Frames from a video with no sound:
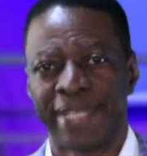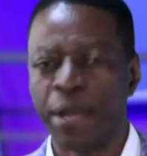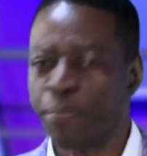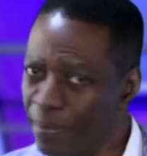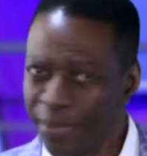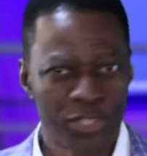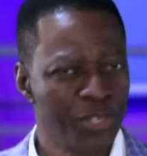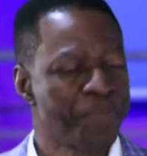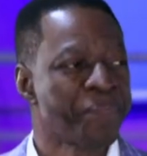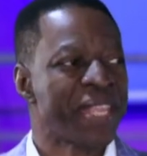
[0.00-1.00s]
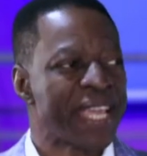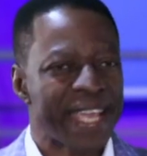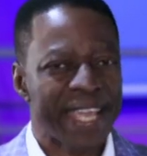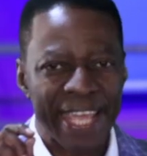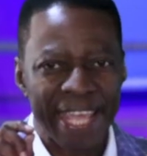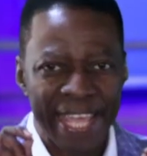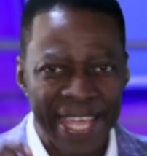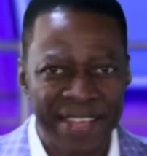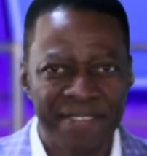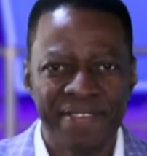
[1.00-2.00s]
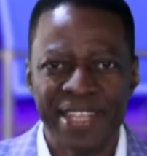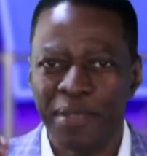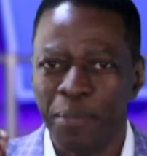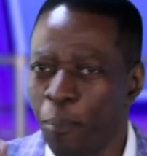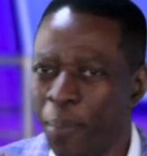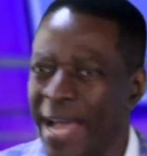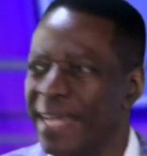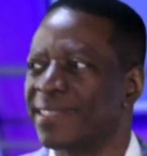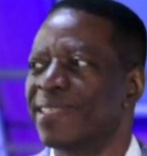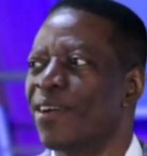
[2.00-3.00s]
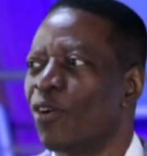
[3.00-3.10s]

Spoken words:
I promise you, every part